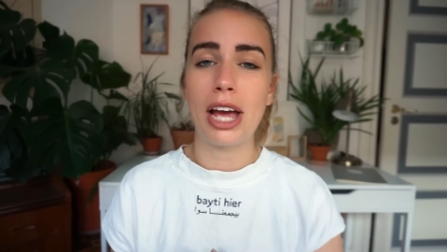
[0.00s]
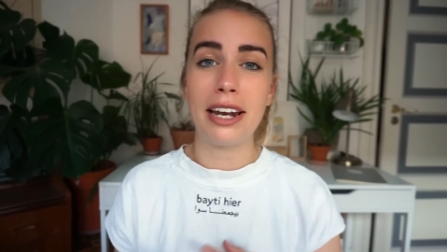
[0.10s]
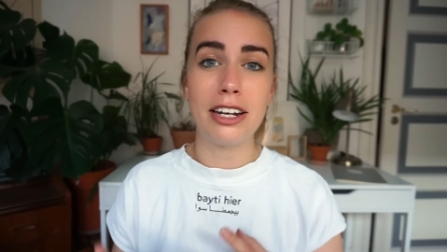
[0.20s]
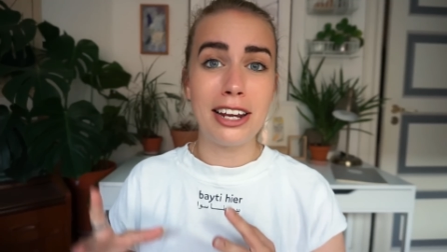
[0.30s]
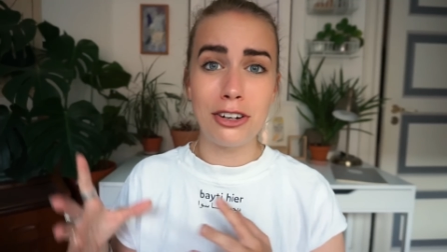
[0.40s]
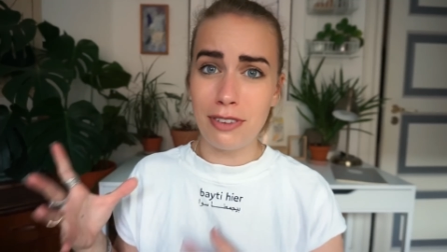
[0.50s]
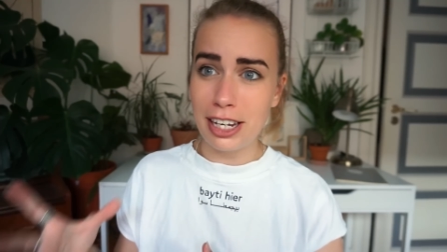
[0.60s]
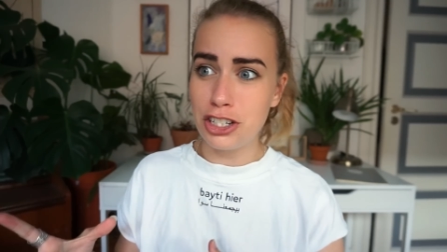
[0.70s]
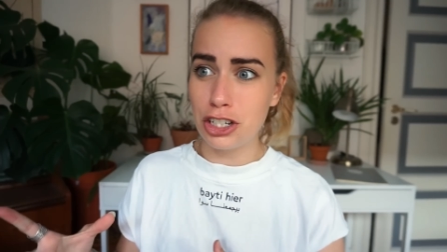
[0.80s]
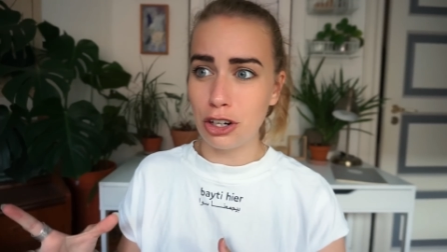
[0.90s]
and
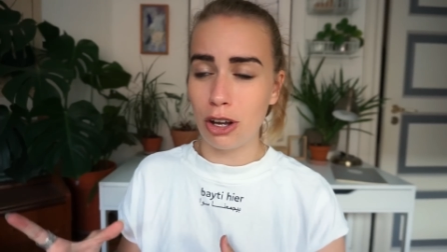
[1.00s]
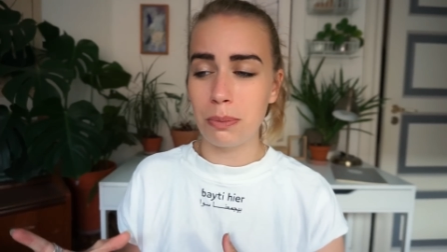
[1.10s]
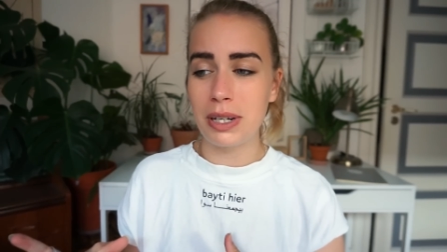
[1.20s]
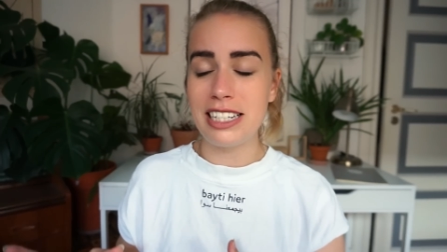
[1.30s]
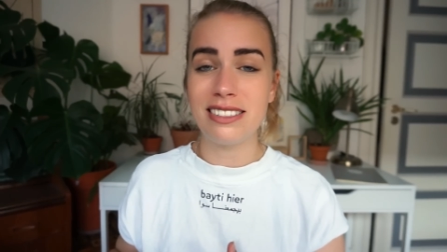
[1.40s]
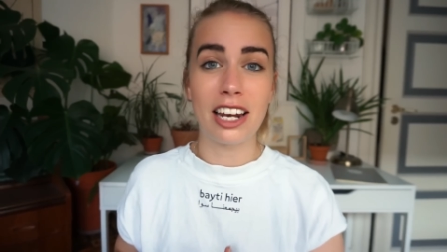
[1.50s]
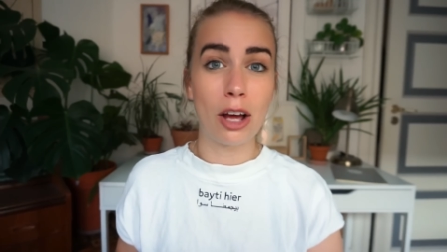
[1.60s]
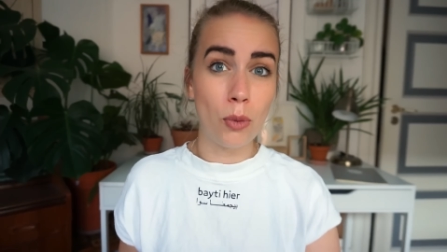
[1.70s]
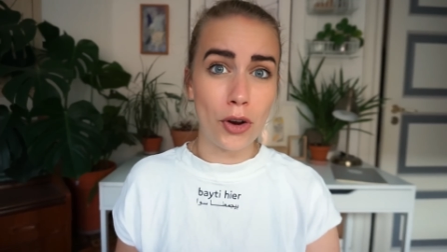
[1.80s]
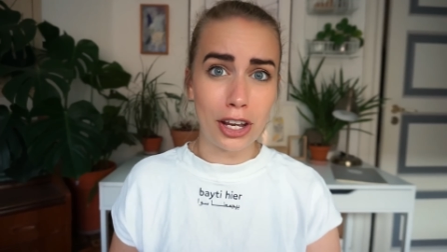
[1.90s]
innovation companies that
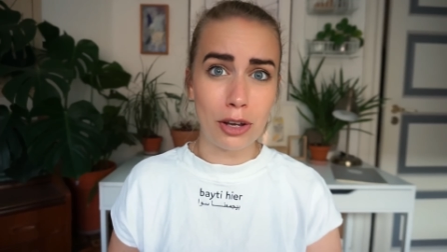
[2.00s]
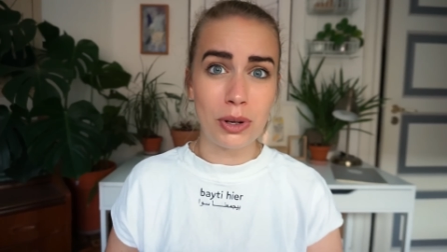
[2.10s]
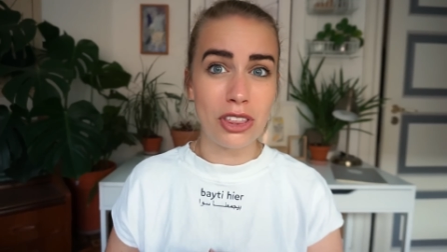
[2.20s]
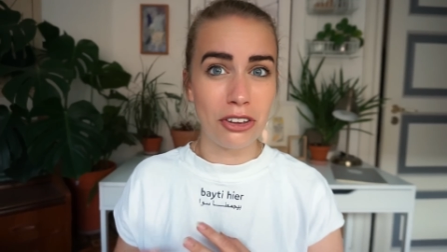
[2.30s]
are working with